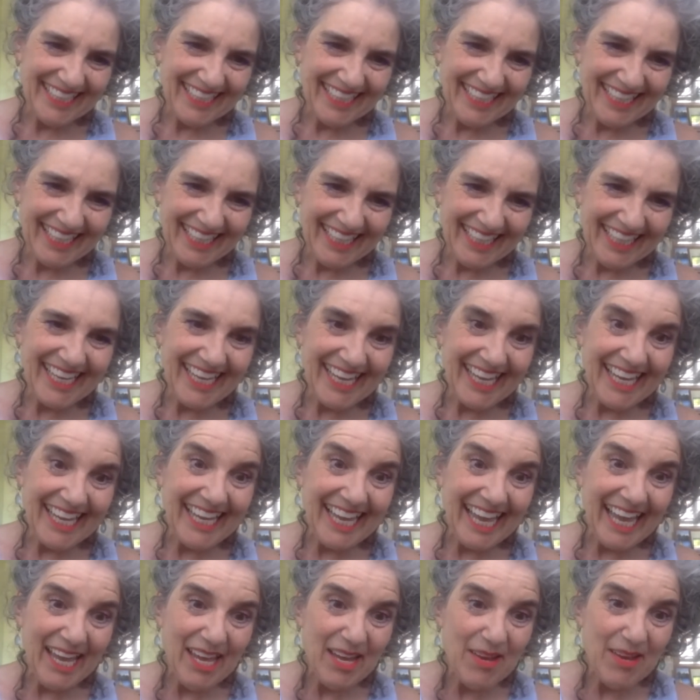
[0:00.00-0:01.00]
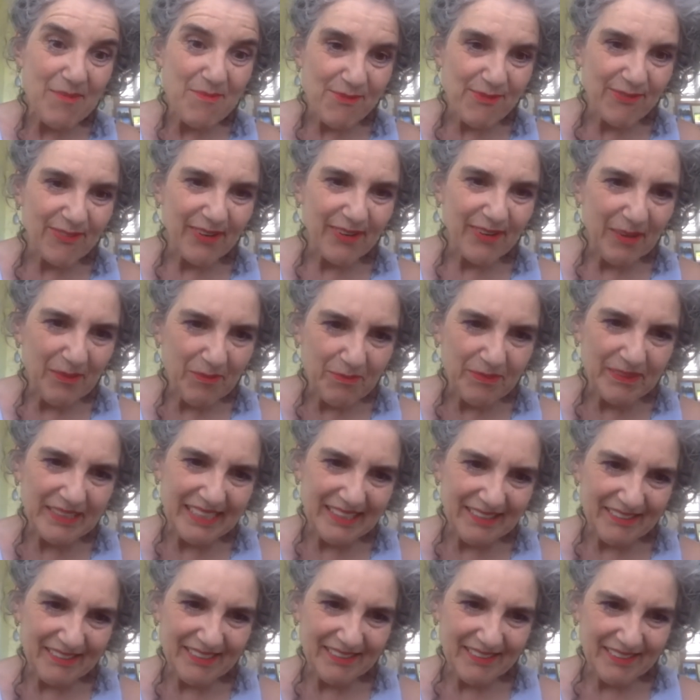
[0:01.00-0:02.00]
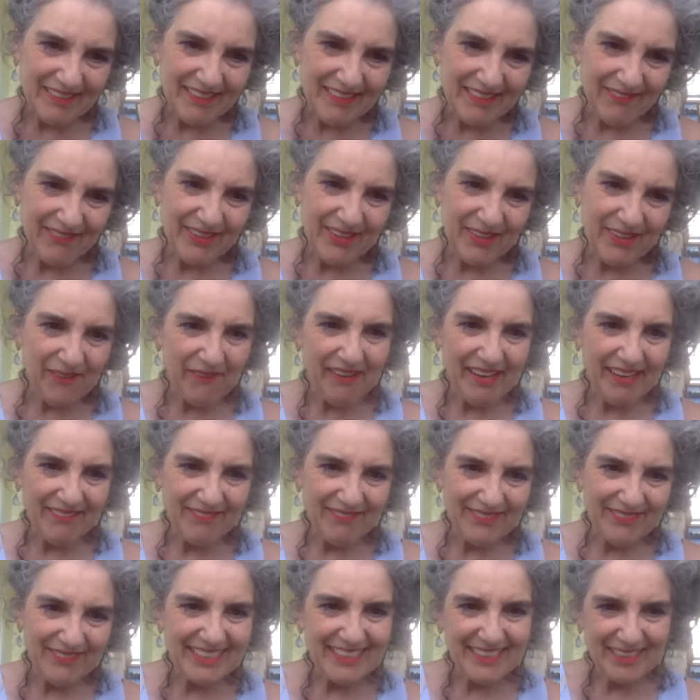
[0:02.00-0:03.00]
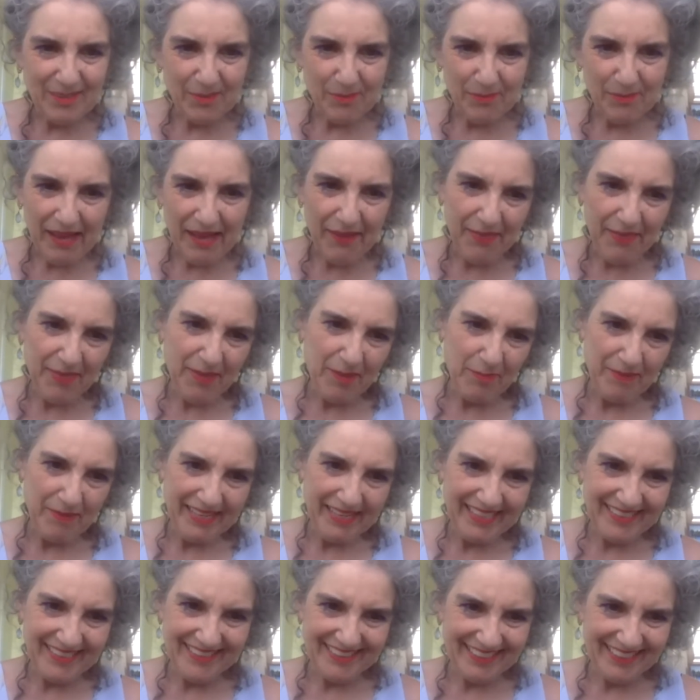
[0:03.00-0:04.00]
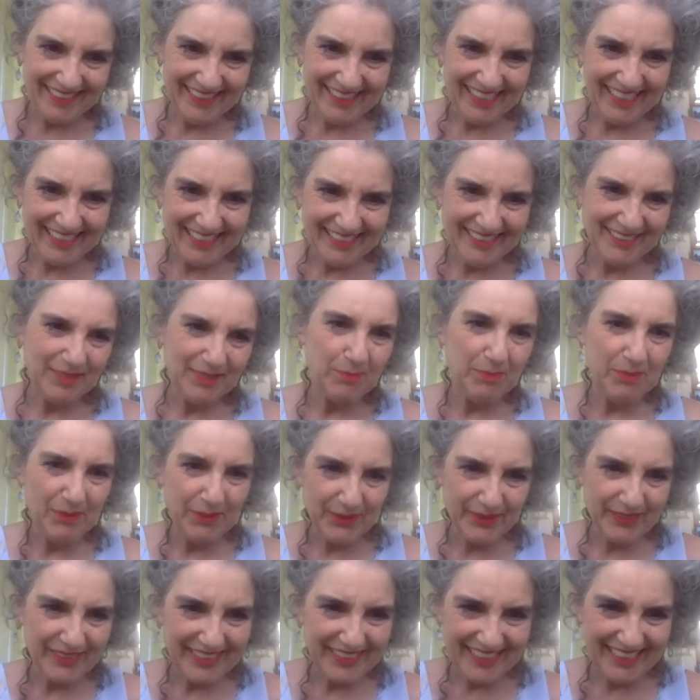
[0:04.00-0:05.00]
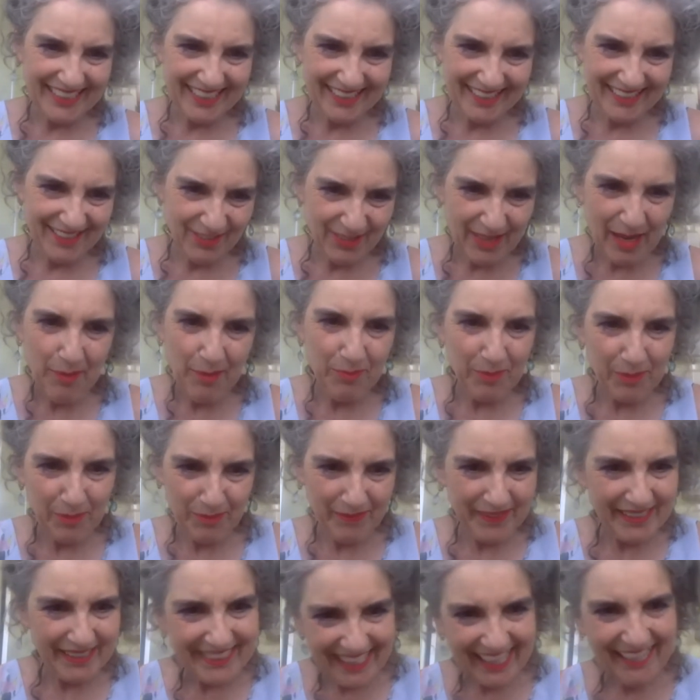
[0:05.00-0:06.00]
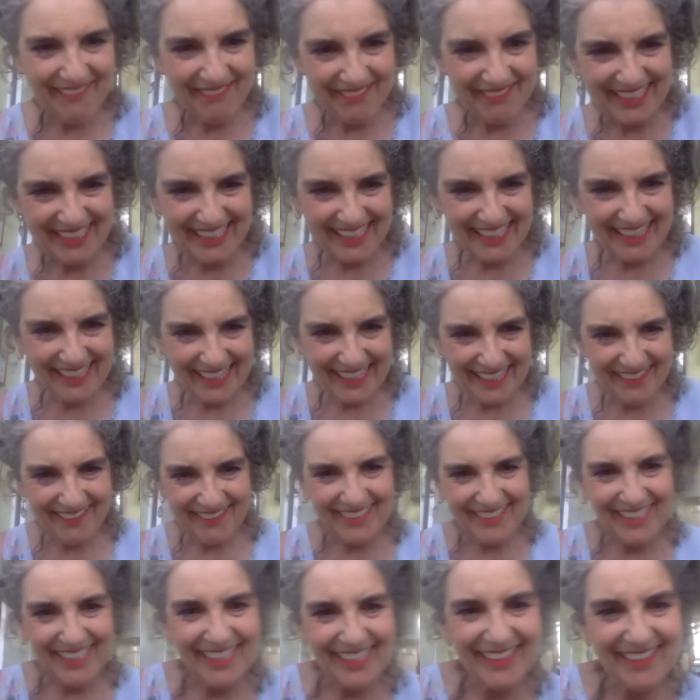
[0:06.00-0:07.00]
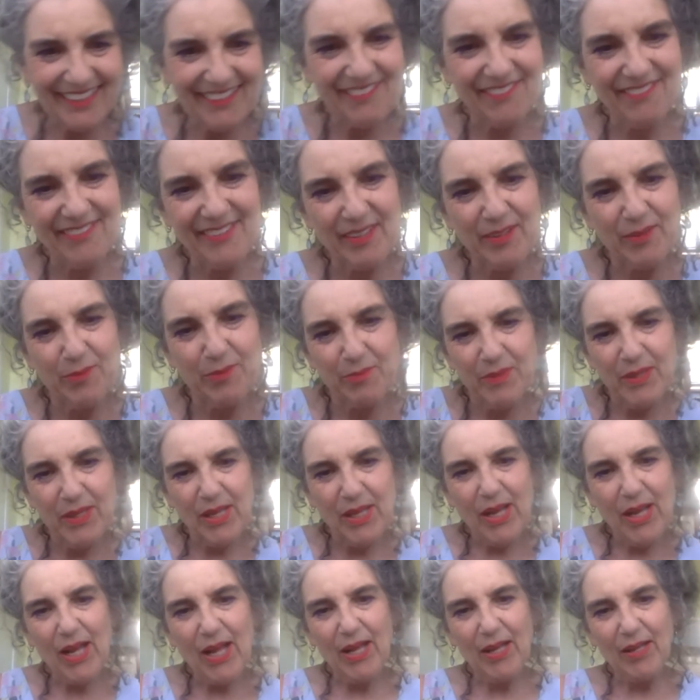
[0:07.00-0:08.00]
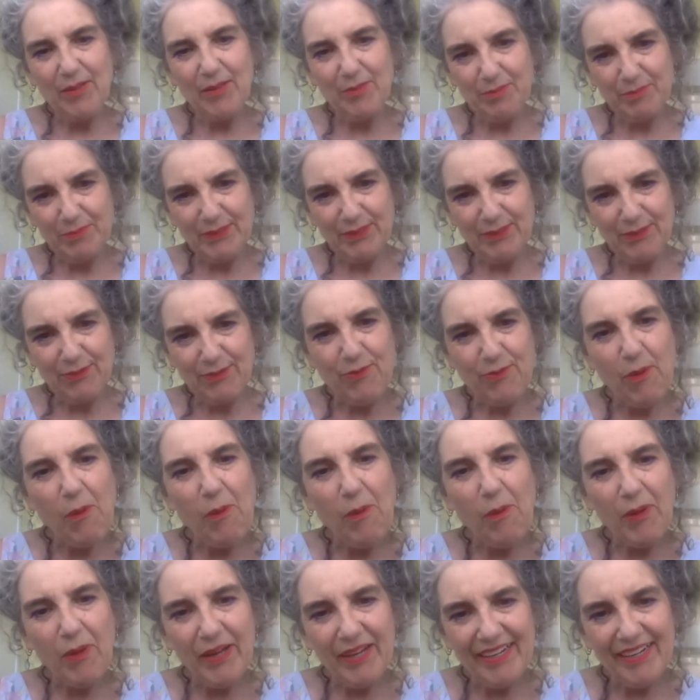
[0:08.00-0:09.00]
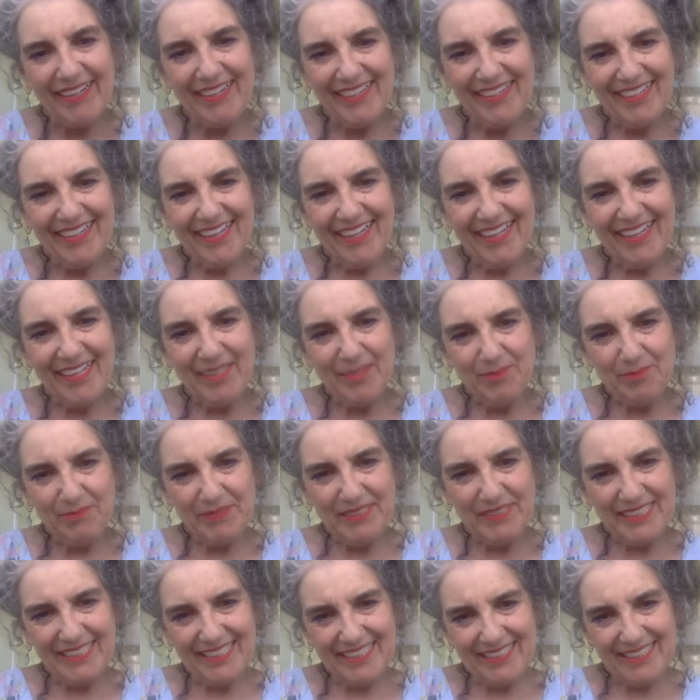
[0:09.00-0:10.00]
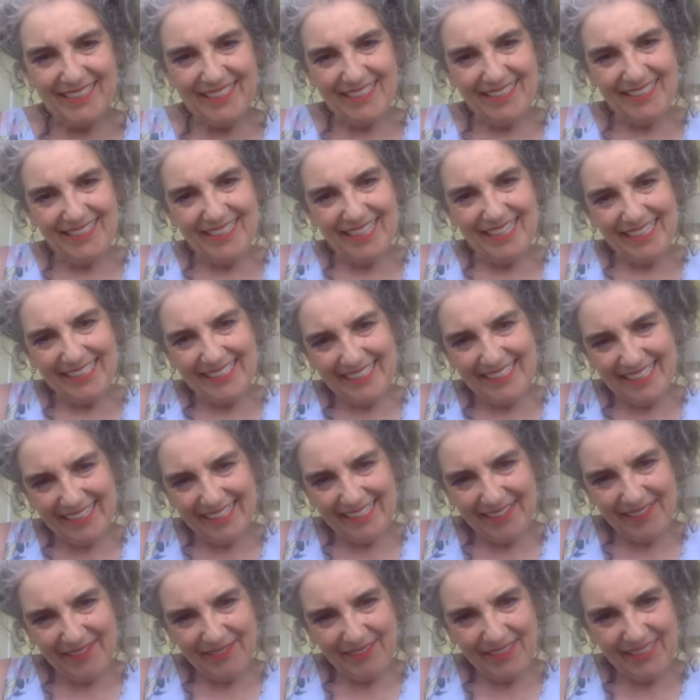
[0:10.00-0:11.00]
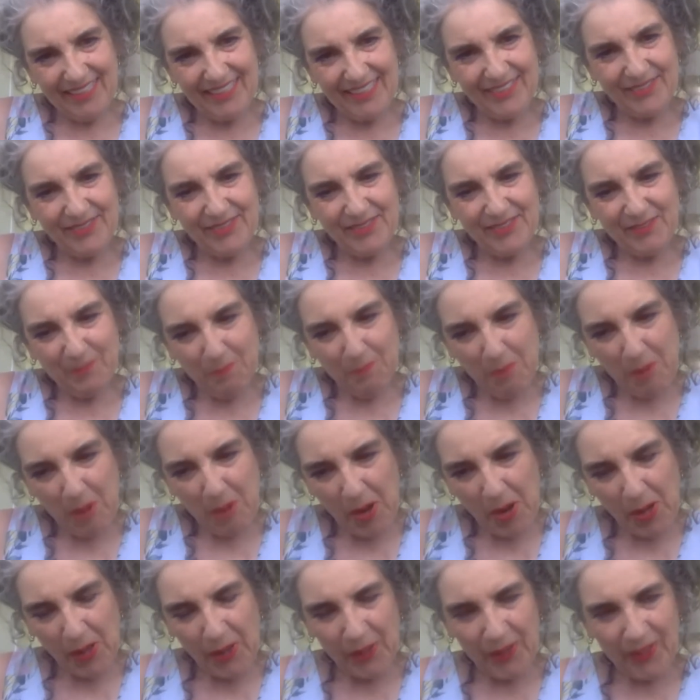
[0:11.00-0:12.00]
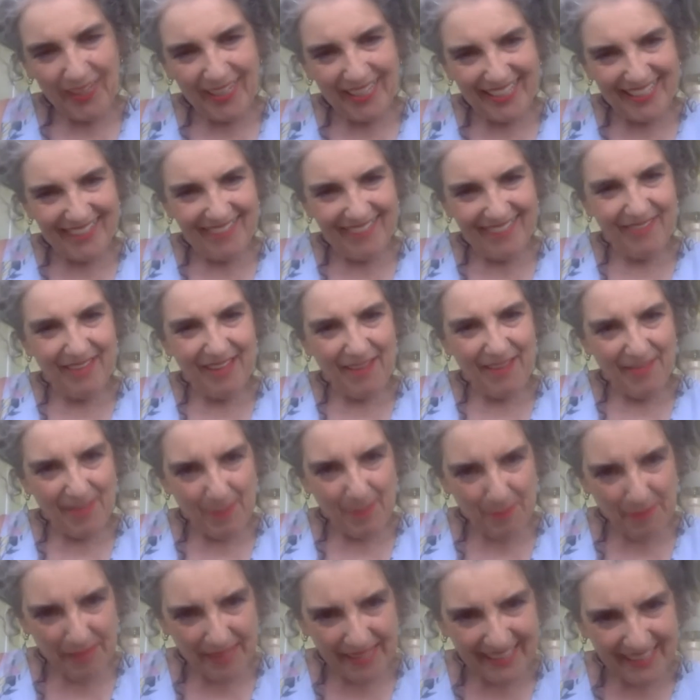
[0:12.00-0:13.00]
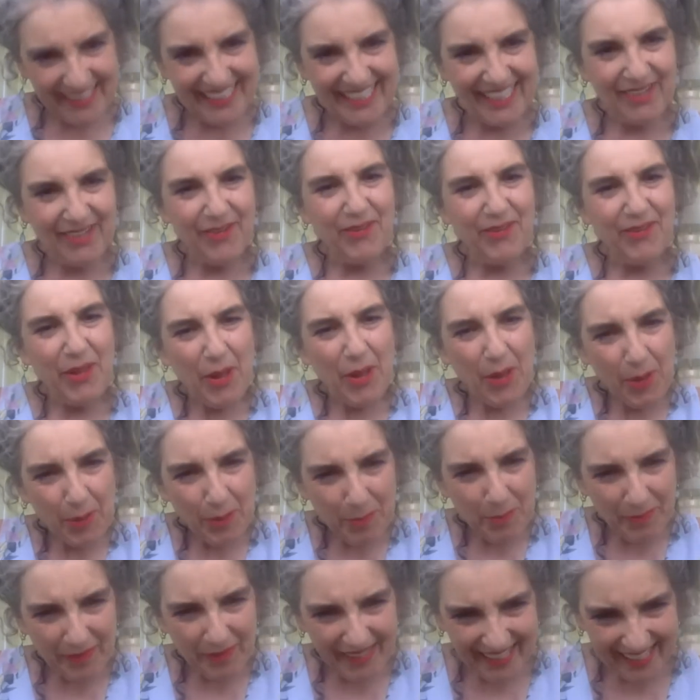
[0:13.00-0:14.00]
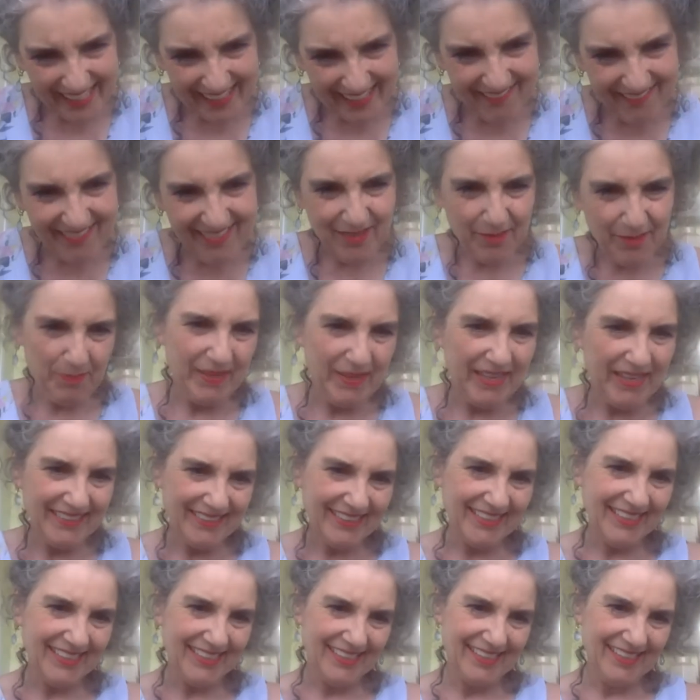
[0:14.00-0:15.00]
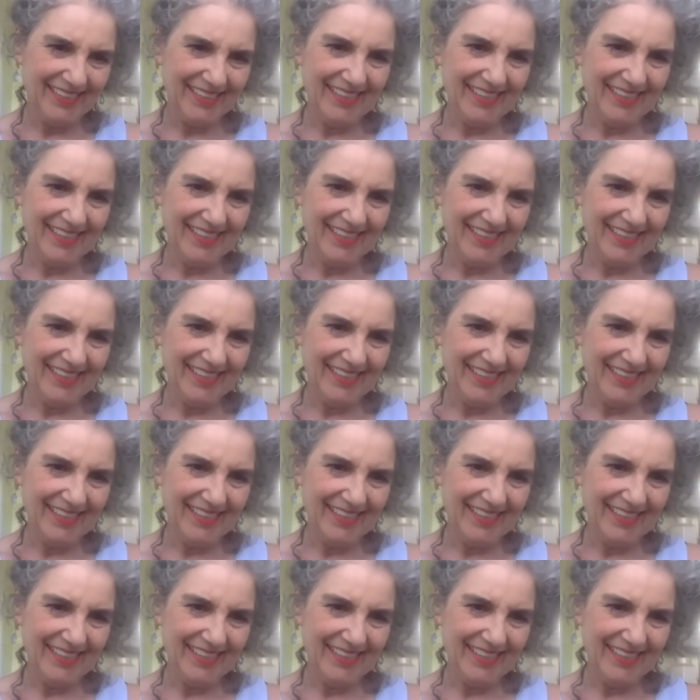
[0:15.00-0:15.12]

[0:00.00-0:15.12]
uh, came from. But I, even though I've written about the painting that is supposedly in the chapel, but not really there in the film um, before, um, but just this idea of the sort of parting of, of the belly or the opening of the belly.